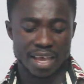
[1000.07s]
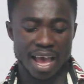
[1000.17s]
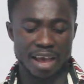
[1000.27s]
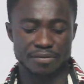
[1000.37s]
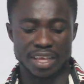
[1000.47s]

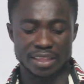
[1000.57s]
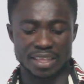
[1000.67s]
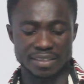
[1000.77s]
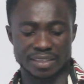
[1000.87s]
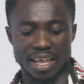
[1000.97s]
half the
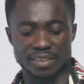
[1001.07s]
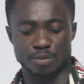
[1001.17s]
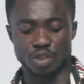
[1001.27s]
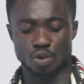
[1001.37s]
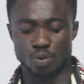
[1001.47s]
distance
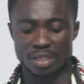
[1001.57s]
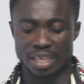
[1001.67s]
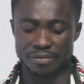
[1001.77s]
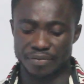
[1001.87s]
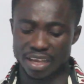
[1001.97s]
between
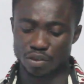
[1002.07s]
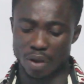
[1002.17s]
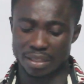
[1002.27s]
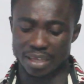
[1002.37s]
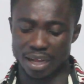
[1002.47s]
the first
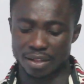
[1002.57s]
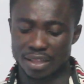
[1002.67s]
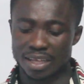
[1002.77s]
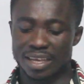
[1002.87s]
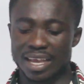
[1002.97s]
quartile
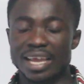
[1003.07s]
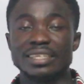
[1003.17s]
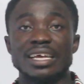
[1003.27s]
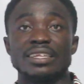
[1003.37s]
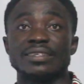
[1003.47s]

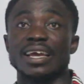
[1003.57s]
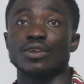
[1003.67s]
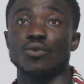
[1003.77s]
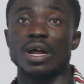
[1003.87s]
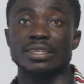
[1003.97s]
and the
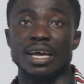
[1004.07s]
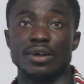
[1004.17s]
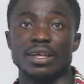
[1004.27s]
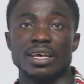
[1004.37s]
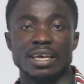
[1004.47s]
3rd quartile.
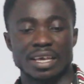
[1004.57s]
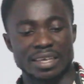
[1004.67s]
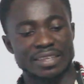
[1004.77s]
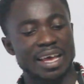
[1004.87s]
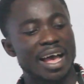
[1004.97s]

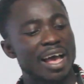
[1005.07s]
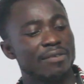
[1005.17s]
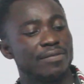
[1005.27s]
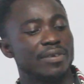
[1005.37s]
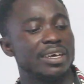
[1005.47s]
Is
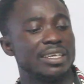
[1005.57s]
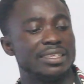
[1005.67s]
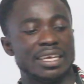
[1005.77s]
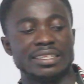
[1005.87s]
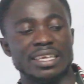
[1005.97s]
half
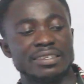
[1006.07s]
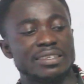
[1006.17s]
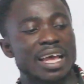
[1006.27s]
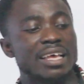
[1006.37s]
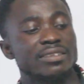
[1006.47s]
the
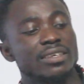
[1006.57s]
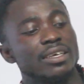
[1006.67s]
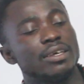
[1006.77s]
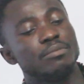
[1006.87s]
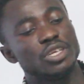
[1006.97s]
distance
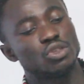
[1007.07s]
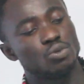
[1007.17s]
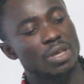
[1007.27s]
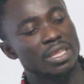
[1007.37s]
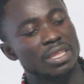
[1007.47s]

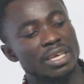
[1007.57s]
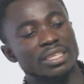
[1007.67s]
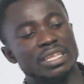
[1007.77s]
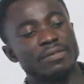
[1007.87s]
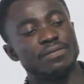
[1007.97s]
between
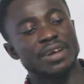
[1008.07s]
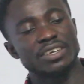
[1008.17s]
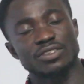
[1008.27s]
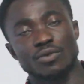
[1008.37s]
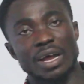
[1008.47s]
the
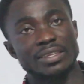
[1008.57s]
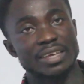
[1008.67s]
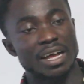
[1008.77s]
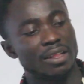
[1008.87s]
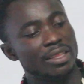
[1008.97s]
first
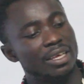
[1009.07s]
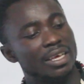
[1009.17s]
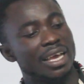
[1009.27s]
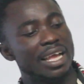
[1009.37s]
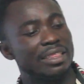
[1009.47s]
quartile
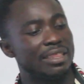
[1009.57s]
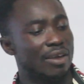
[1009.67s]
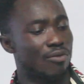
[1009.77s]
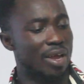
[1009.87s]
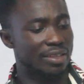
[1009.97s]
and the
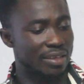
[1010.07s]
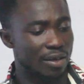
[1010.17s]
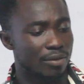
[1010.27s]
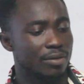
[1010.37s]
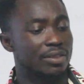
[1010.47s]

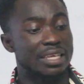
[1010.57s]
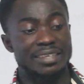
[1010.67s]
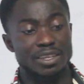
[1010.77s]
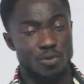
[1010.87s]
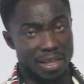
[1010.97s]

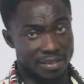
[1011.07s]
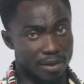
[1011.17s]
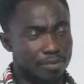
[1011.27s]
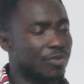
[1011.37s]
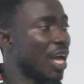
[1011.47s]
3rd quartile.
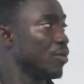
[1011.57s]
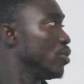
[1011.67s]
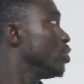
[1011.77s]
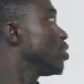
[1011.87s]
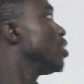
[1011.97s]
How
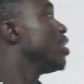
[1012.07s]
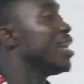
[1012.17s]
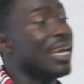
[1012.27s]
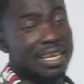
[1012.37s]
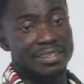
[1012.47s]
we do?
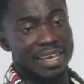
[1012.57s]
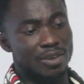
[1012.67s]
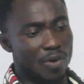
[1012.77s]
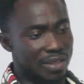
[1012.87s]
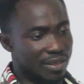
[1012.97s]
And the 3rd
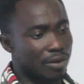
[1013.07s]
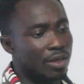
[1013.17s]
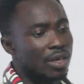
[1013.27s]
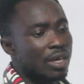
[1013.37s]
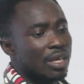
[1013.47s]
quartile.
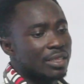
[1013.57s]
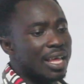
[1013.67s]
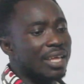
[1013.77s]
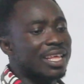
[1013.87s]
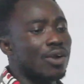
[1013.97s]

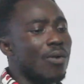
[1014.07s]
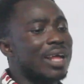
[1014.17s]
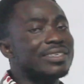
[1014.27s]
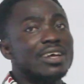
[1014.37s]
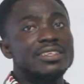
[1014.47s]
Now, the
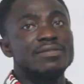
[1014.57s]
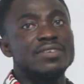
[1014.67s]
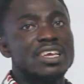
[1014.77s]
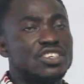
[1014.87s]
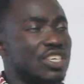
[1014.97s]
quartile
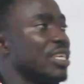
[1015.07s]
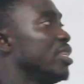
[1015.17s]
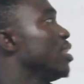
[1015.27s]
deviation